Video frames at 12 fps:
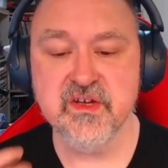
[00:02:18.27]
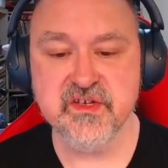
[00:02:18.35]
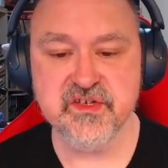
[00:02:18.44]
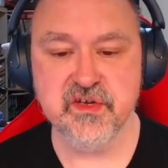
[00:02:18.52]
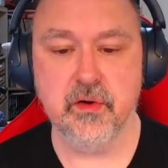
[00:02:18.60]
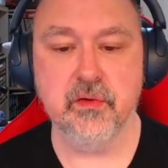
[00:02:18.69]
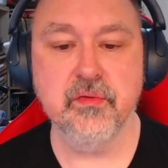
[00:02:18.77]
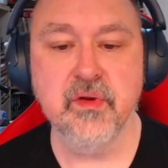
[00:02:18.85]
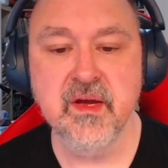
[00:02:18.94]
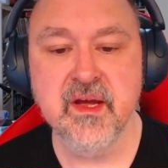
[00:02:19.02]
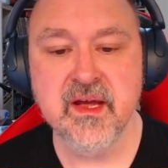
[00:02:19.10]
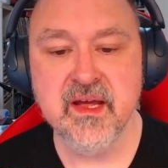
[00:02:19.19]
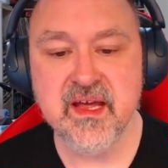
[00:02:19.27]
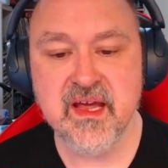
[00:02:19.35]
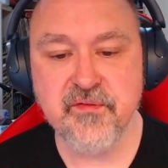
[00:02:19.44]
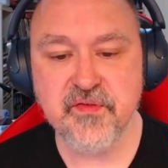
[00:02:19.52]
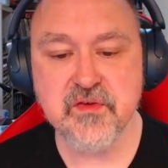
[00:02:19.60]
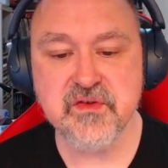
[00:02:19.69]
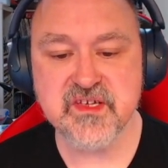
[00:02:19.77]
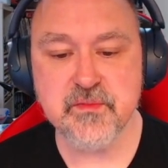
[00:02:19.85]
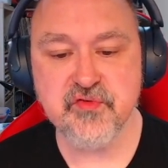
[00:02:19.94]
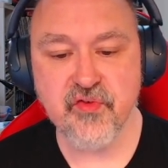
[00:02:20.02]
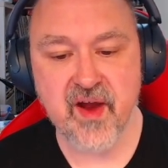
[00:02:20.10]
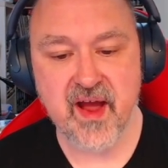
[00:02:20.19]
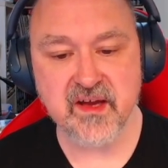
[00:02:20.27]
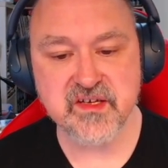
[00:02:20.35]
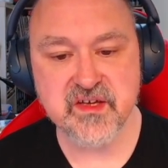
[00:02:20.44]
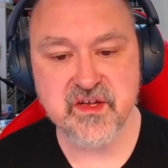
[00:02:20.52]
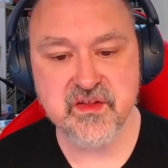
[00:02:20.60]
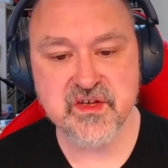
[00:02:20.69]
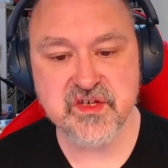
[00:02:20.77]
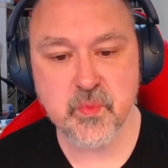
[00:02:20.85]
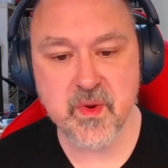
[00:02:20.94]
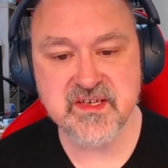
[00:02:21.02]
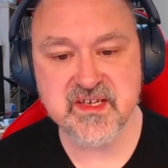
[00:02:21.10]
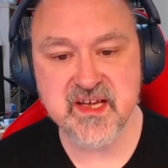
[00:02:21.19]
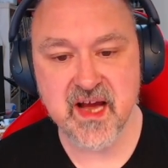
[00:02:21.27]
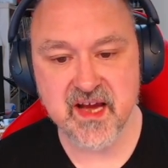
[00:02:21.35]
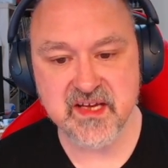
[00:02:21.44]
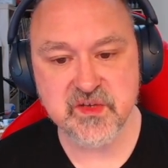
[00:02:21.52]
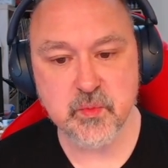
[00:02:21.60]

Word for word: So if you subtract the 28,